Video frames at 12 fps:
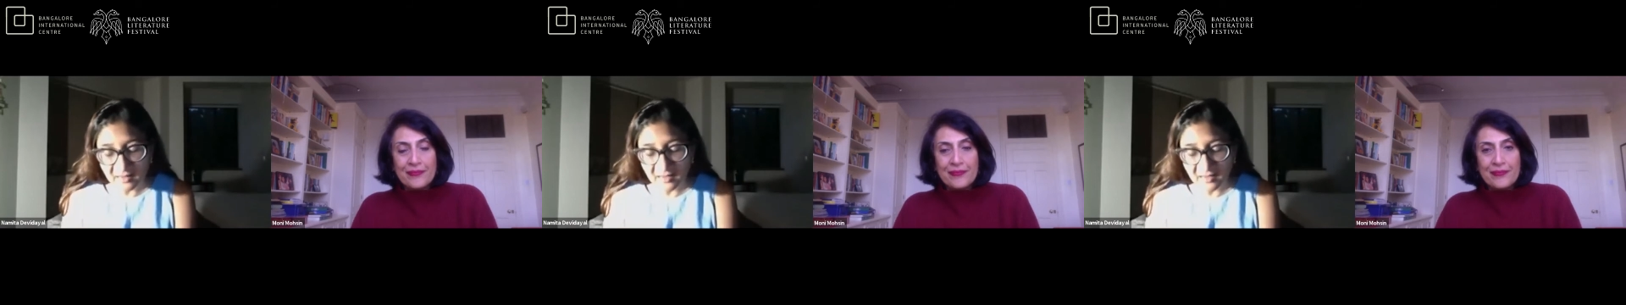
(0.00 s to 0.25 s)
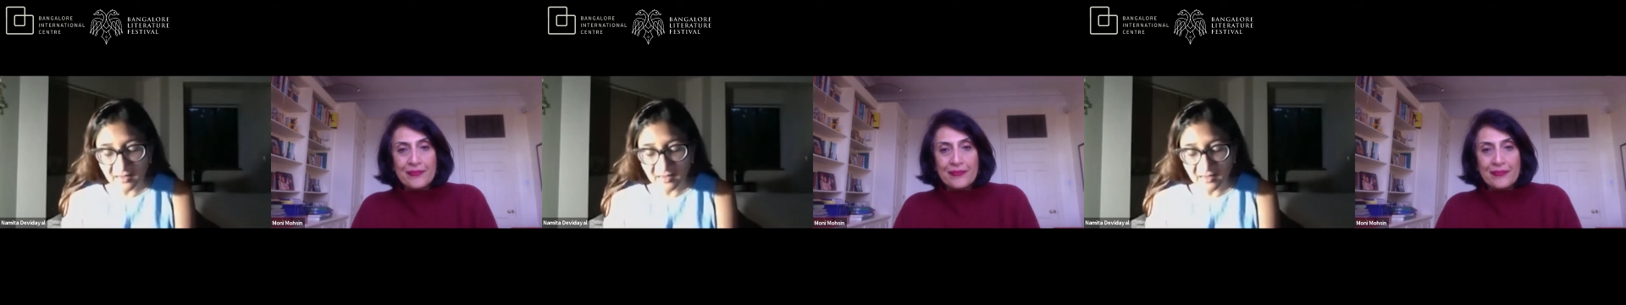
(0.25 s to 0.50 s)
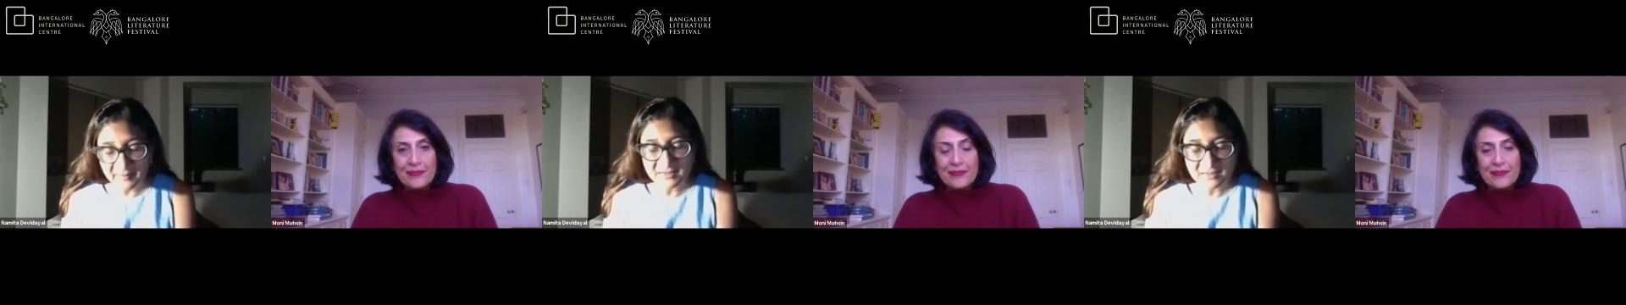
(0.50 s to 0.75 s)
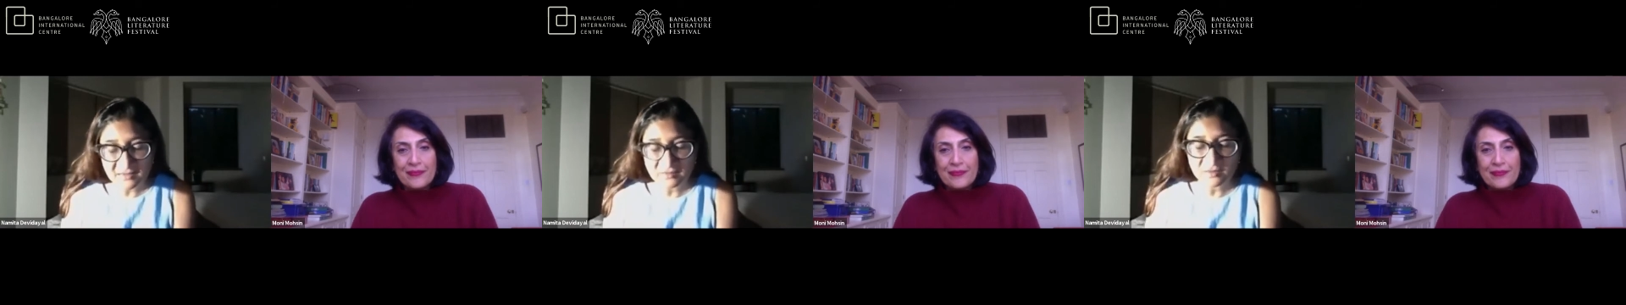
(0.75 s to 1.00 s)
Speaker 1: if I may
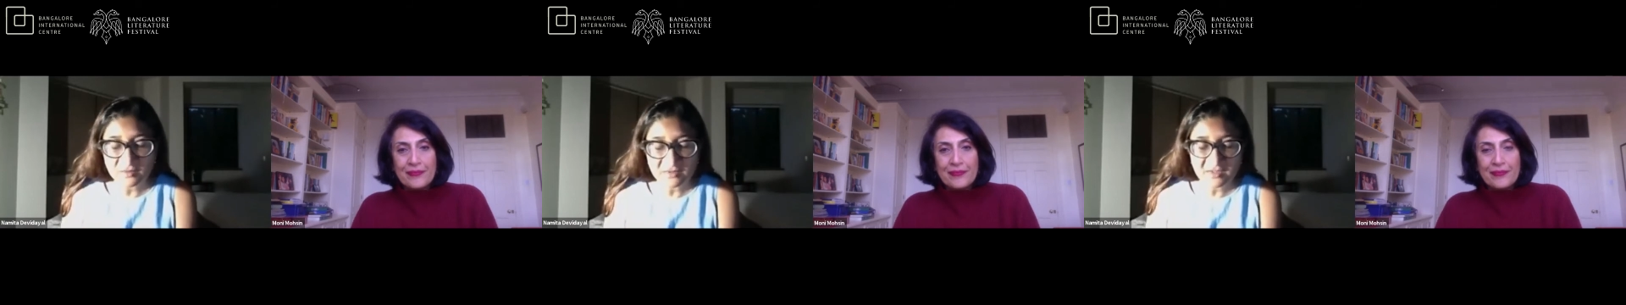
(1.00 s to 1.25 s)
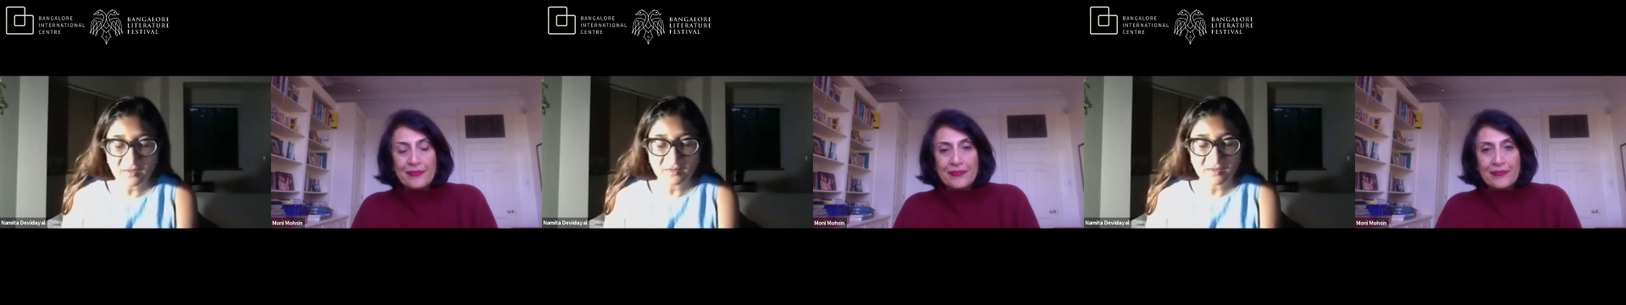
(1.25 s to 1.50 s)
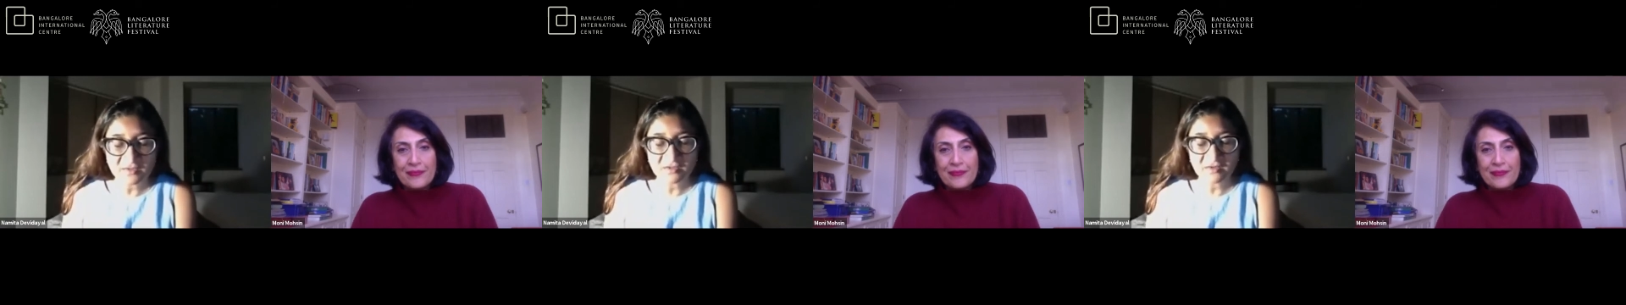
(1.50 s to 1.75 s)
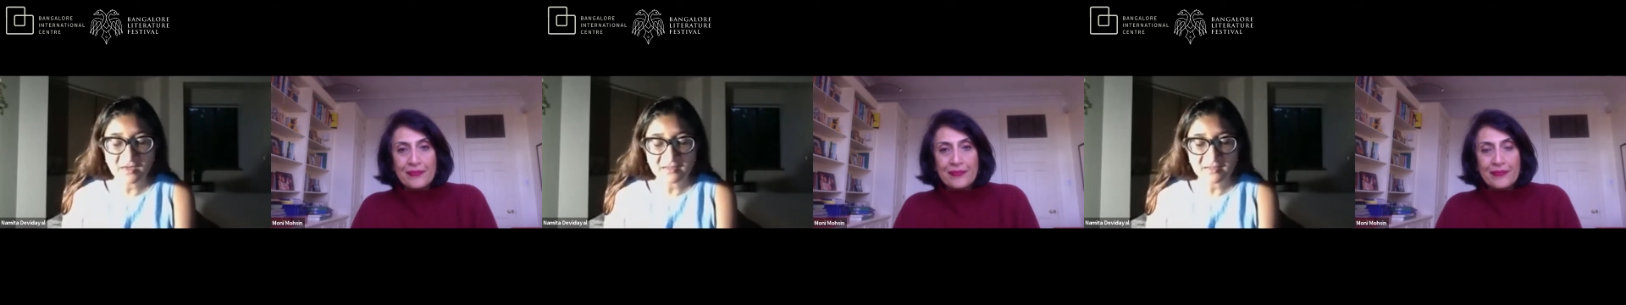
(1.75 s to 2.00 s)
say so, in South Asian
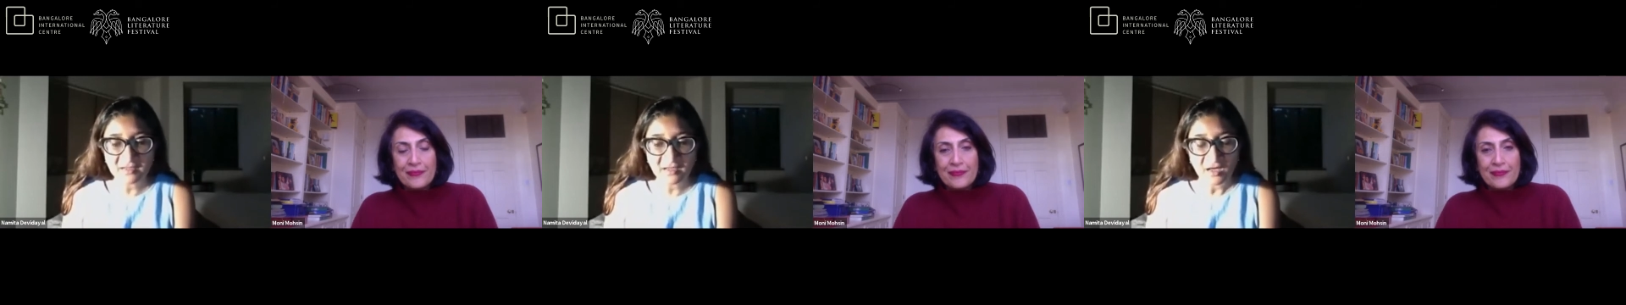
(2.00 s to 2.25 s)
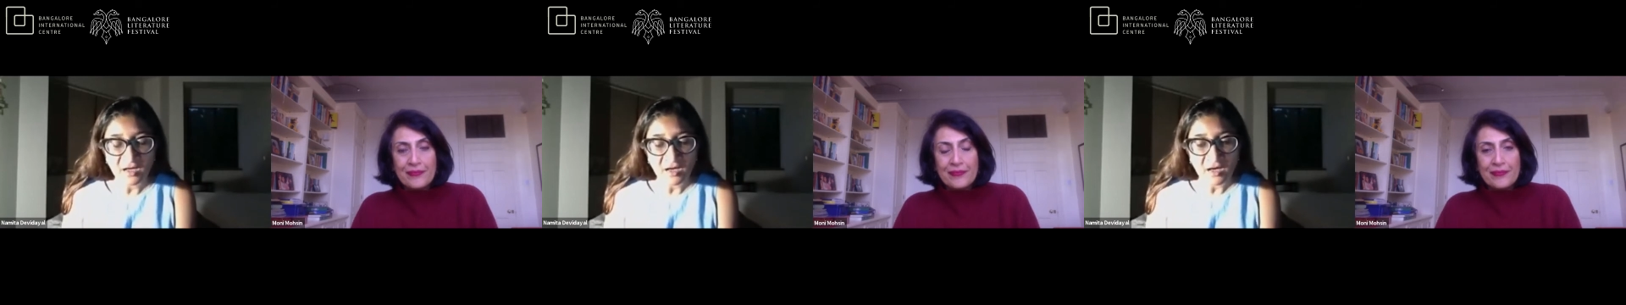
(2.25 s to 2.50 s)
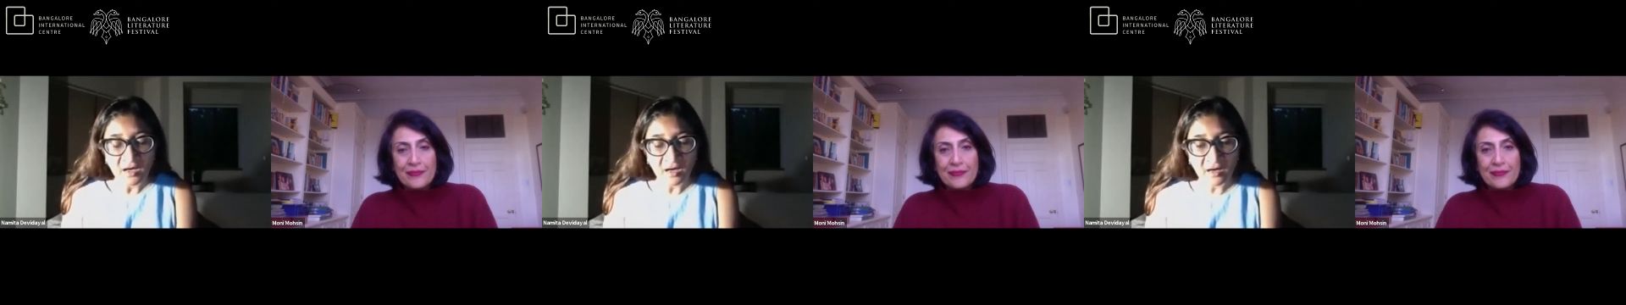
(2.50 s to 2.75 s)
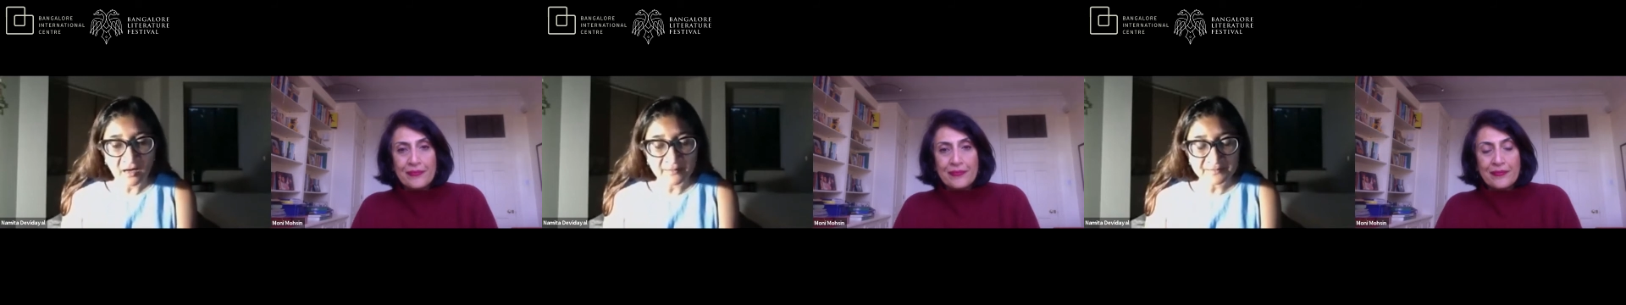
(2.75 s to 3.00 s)
writing,
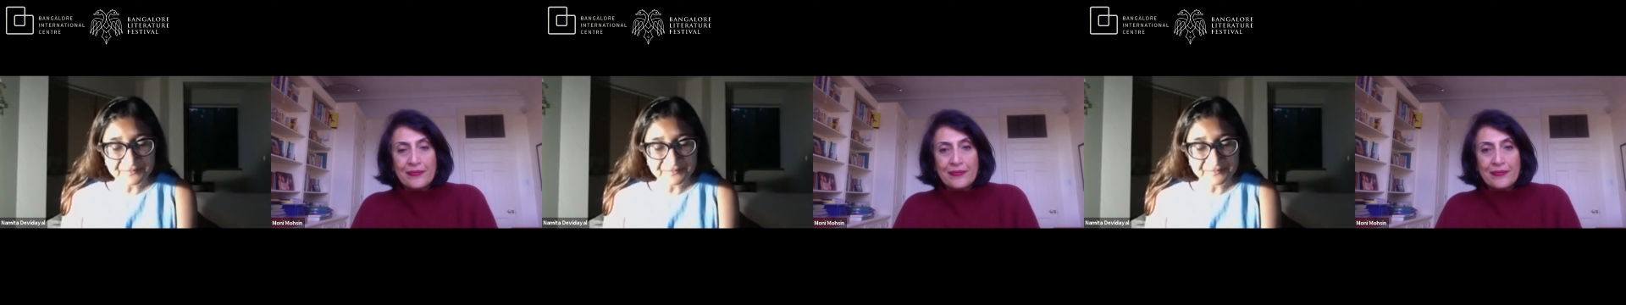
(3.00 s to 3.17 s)
um,